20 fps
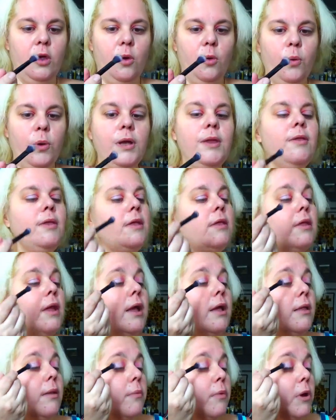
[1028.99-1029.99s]
One of these
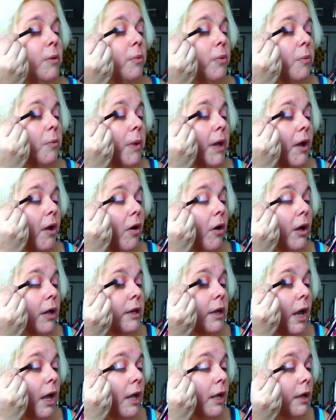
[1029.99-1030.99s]
days I'm going to put my
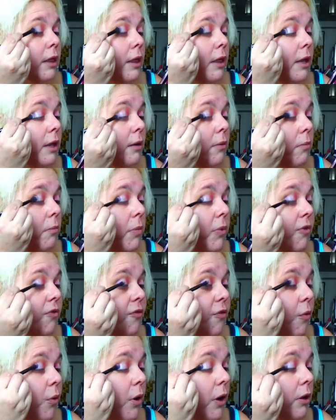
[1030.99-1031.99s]
contacts in
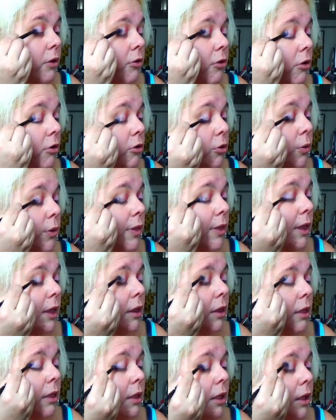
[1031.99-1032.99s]
before I start doing
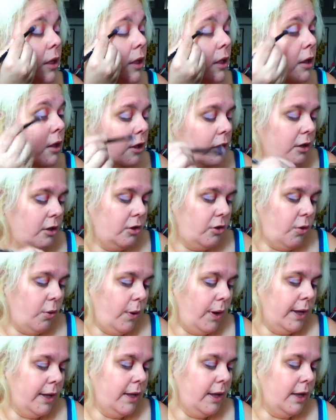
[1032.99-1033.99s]
this so
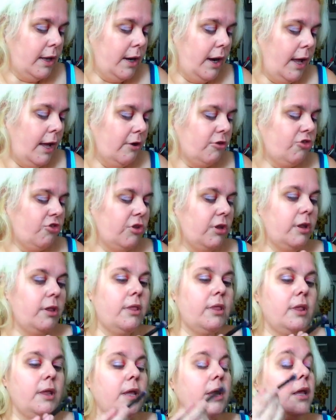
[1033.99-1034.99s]
I can actually
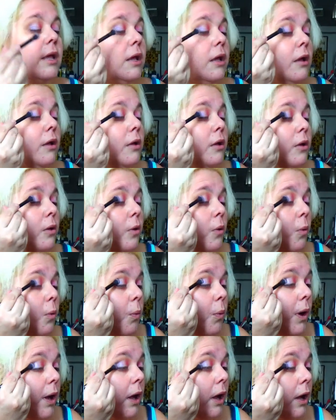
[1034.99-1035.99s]
see
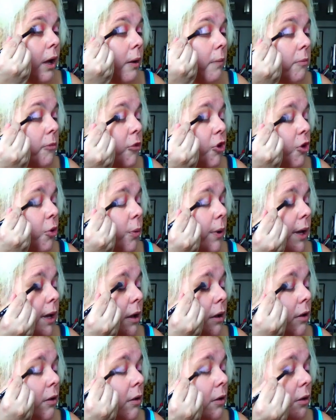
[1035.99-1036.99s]
what I'm doing.